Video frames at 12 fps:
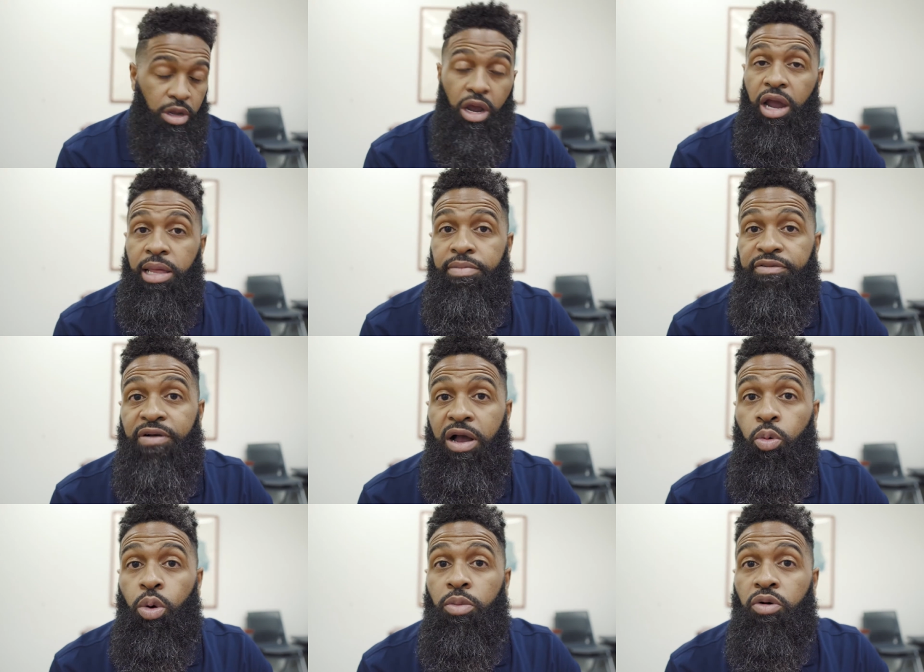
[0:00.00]
Alright, let me
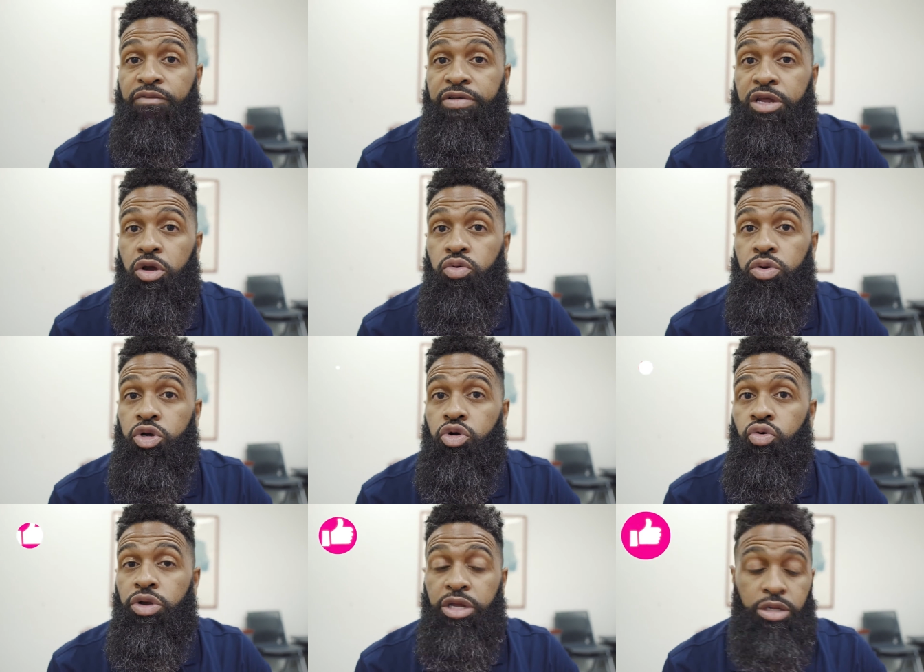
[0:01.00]
find one more video real
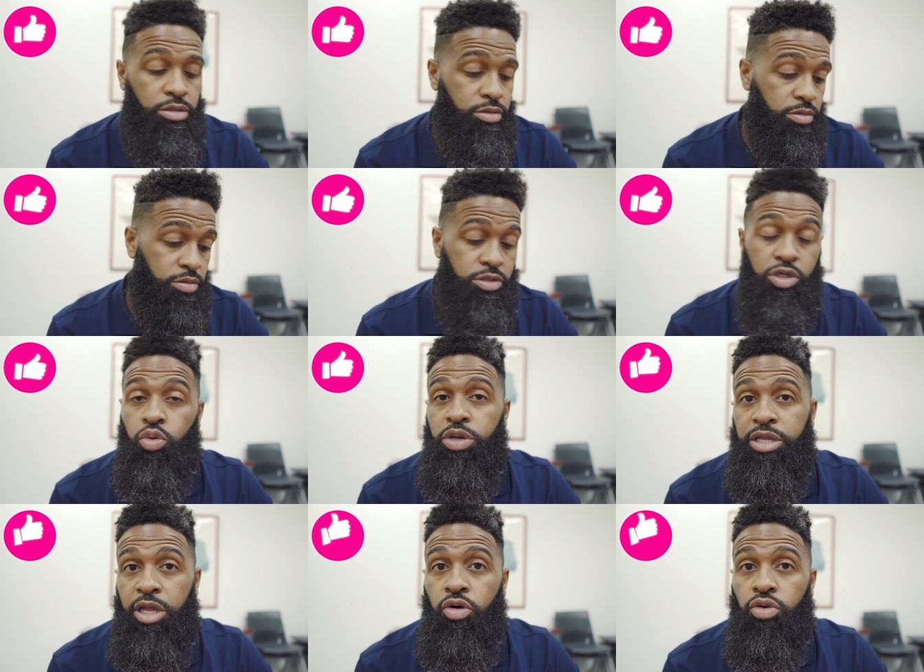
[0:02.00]
quick. So we
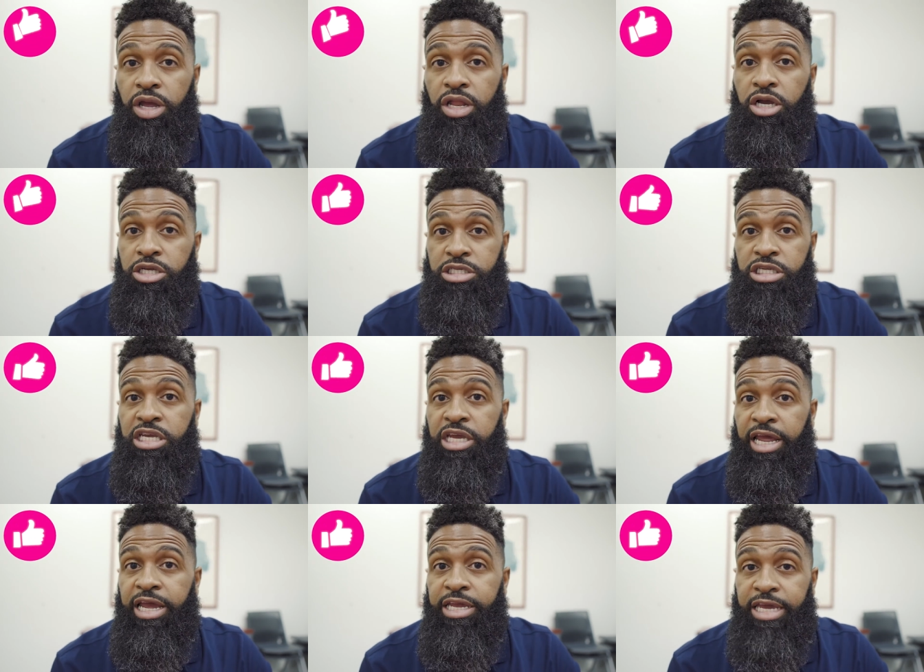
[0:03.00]
know that her singing
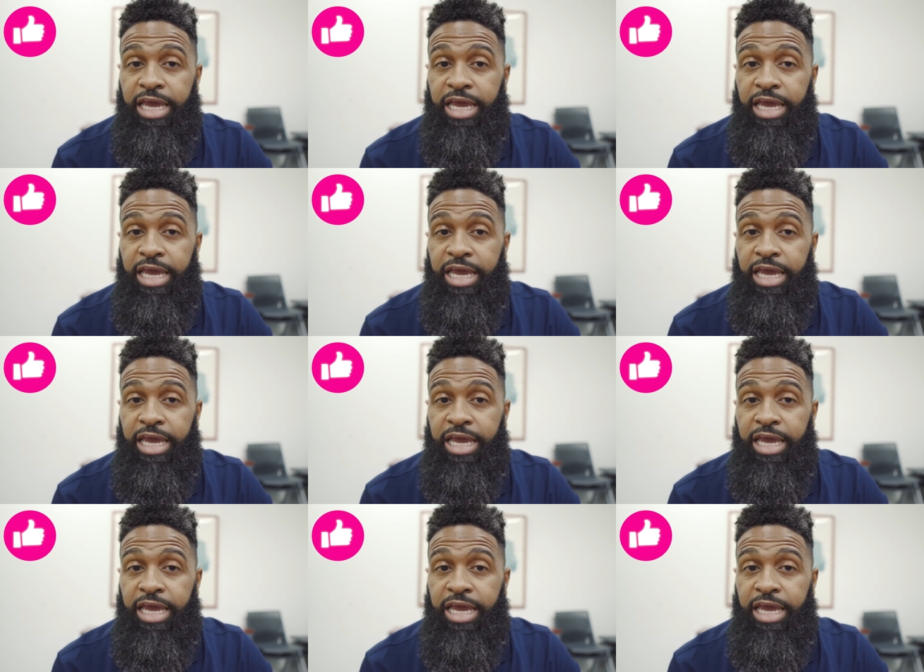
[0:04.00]
ain't